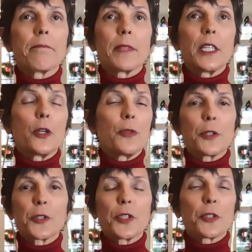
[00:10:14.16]
You know,
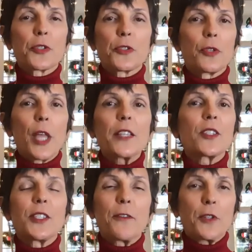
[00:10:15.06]
there's
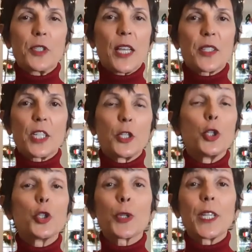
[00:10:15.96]
lots of different testing,
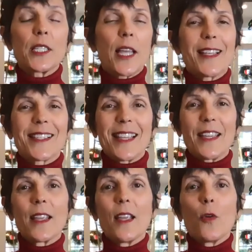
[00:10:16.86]
nutrient tests
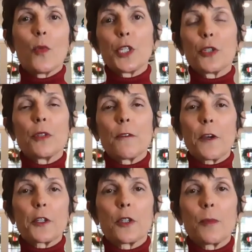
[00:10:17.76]
that we do in the
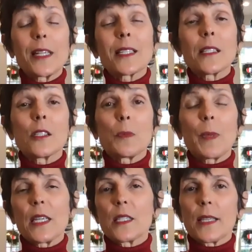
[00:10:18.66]
functional medicine
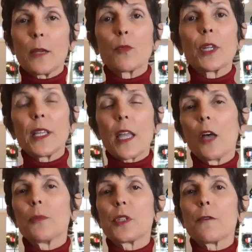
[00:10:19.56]
space that really
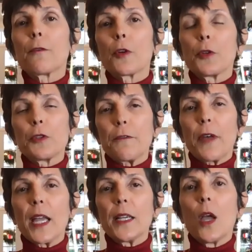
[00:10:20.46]
help to further
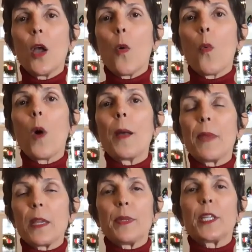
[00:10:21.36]
define what
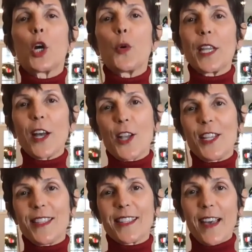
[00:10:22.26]
may be going on
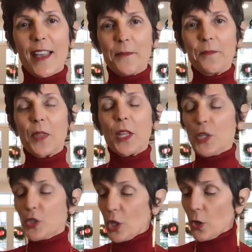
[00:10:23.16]
in the gut.
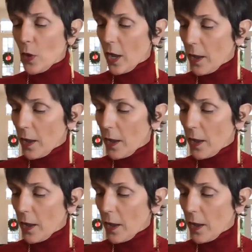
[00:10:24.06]
So